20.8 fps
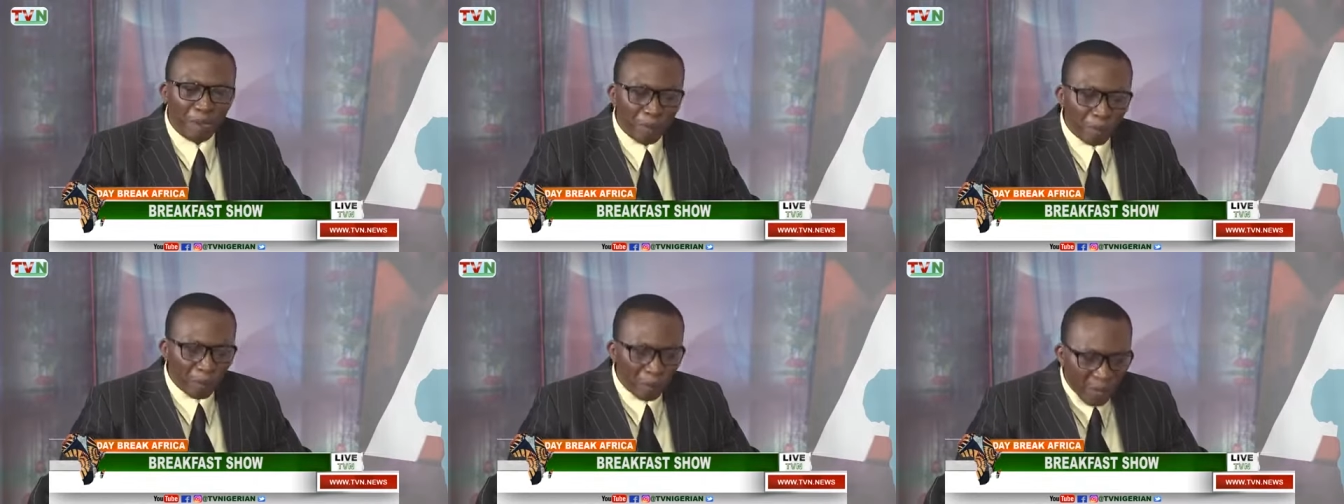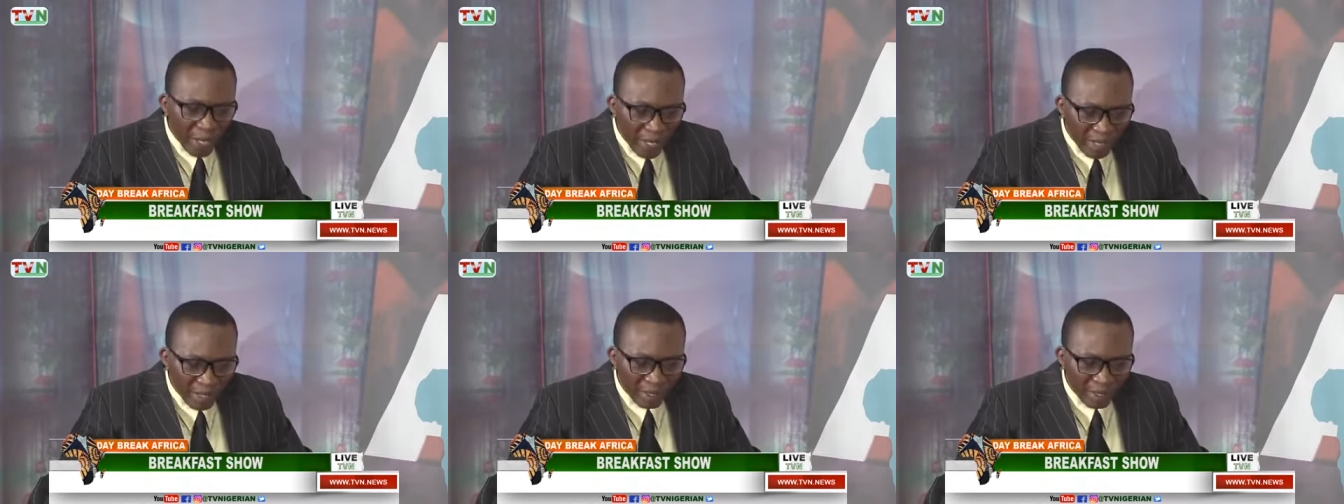
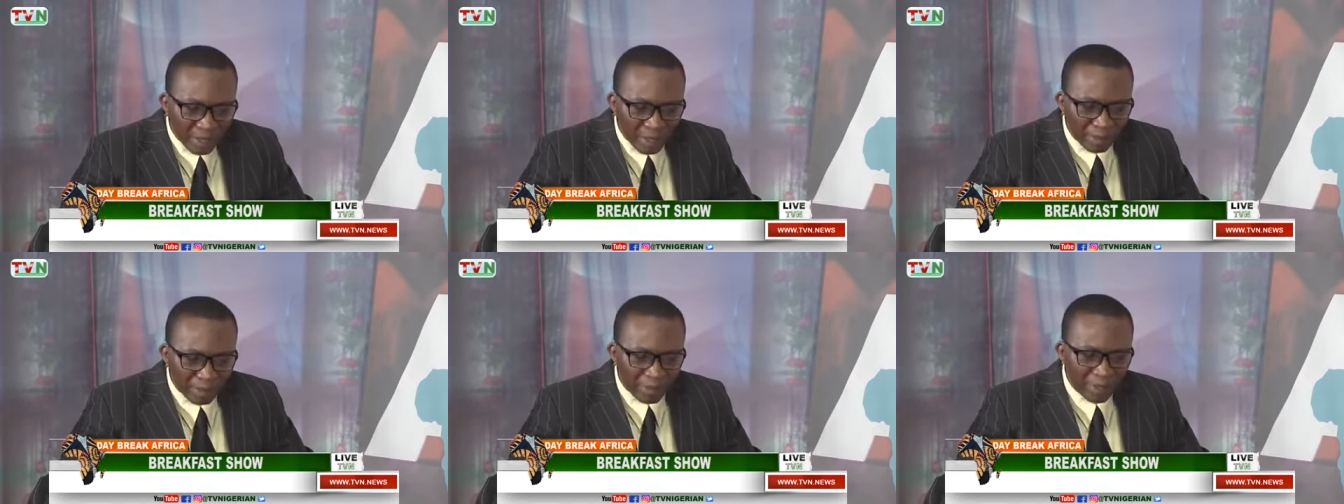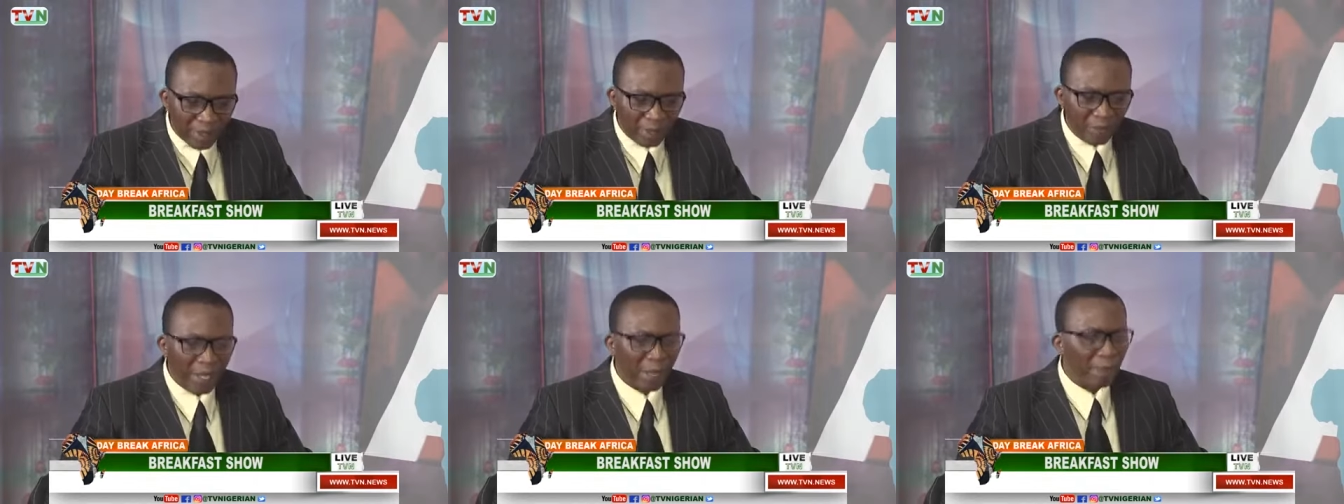when the,
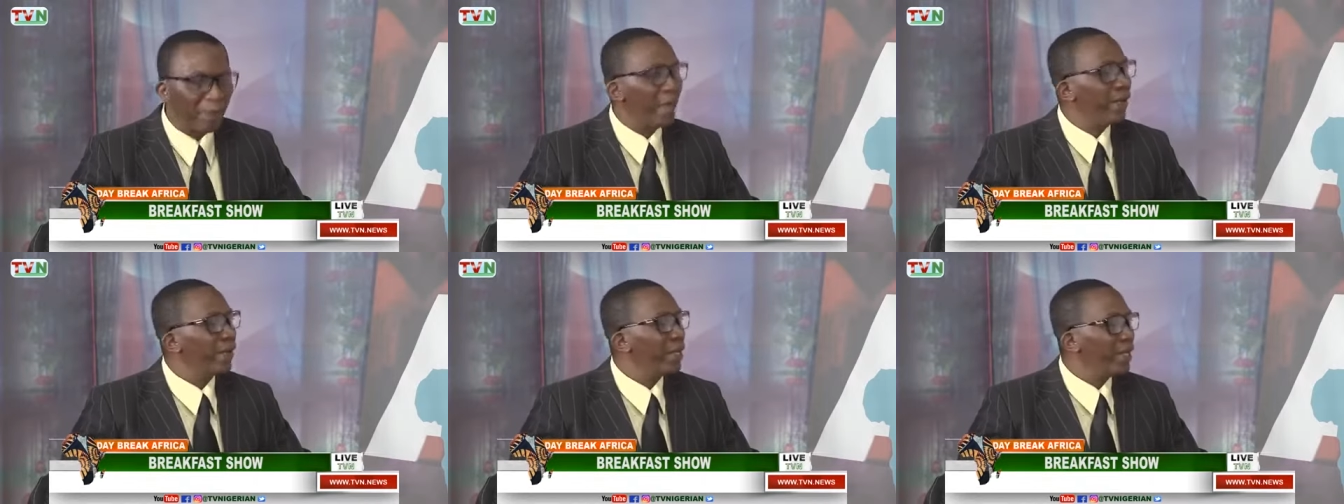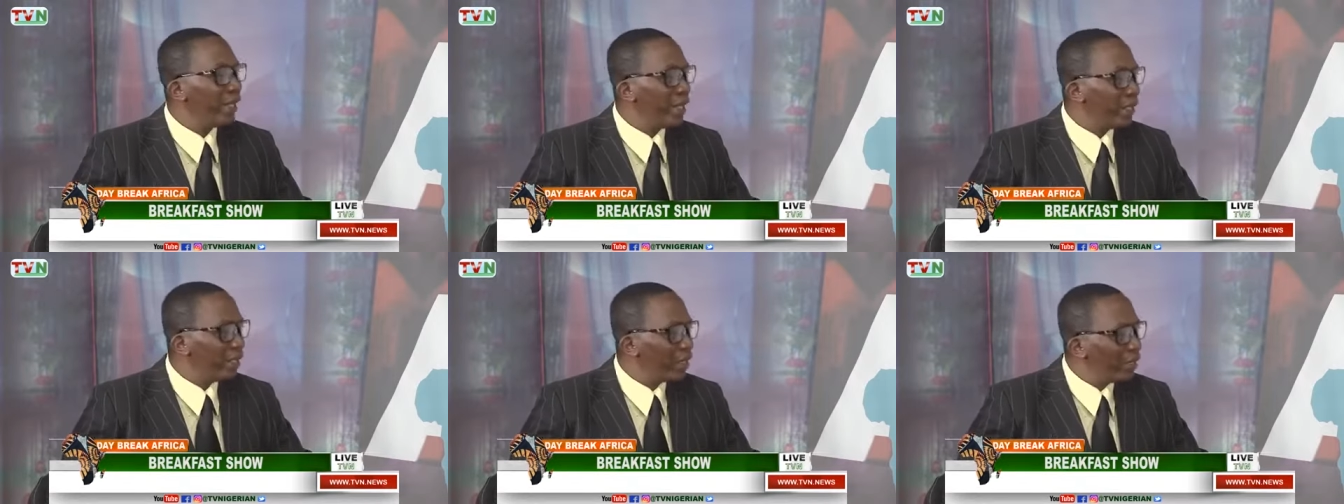they were
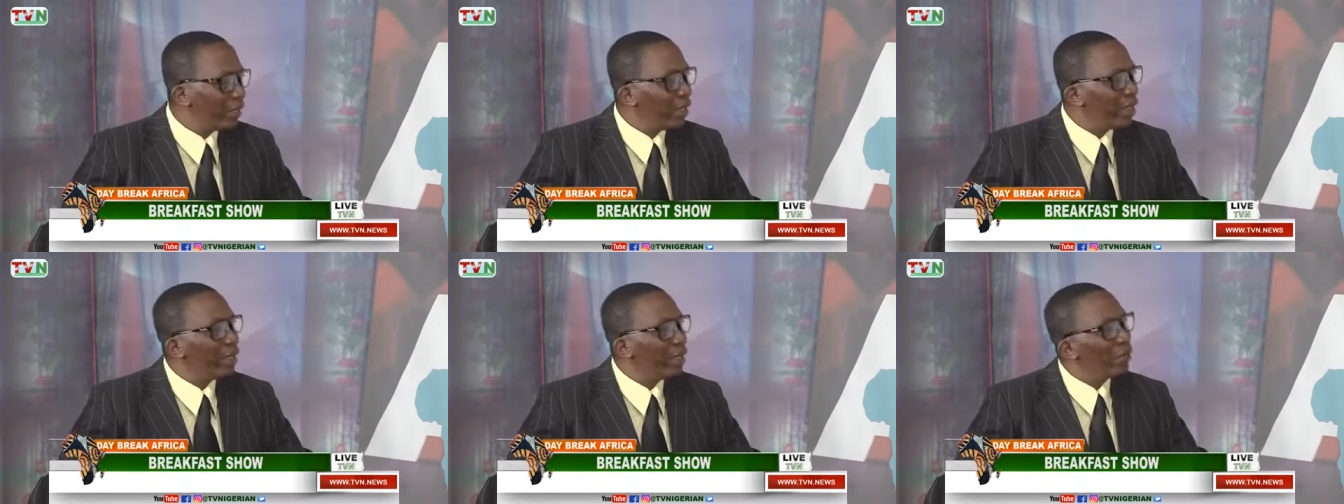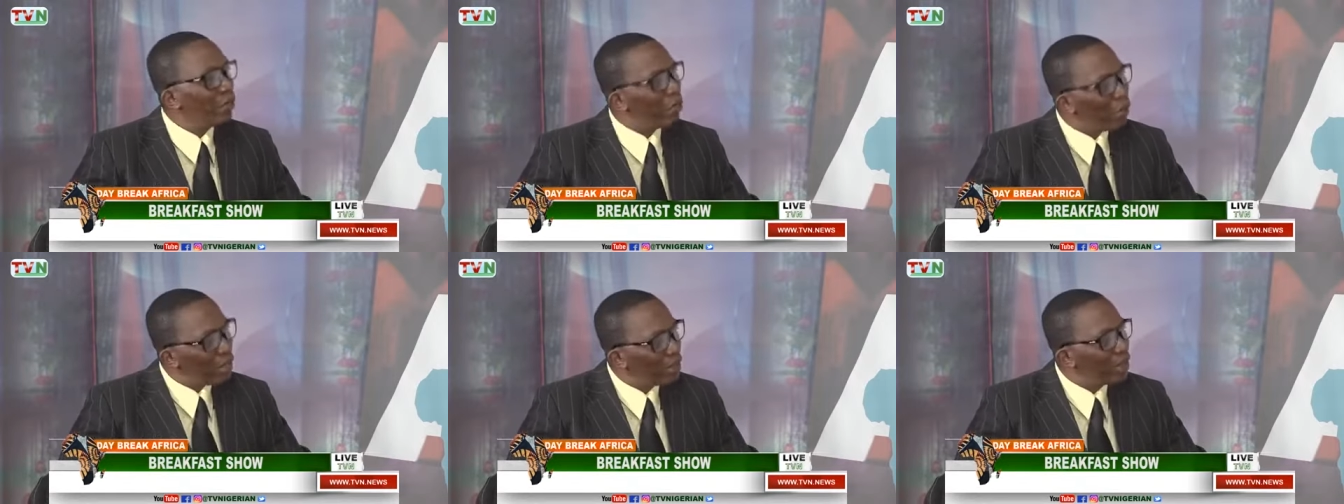paraded,
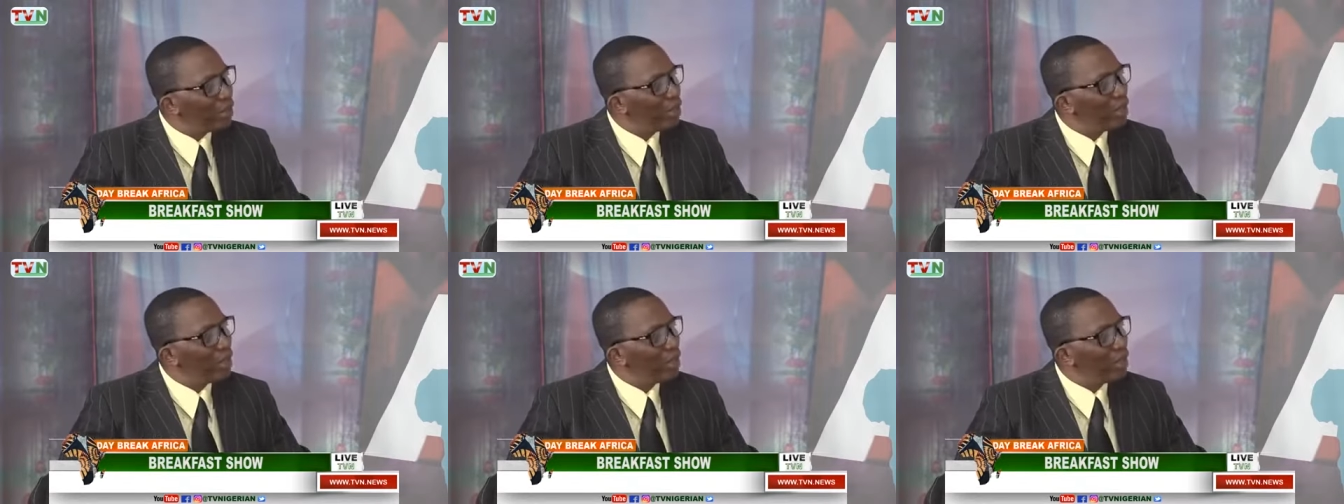what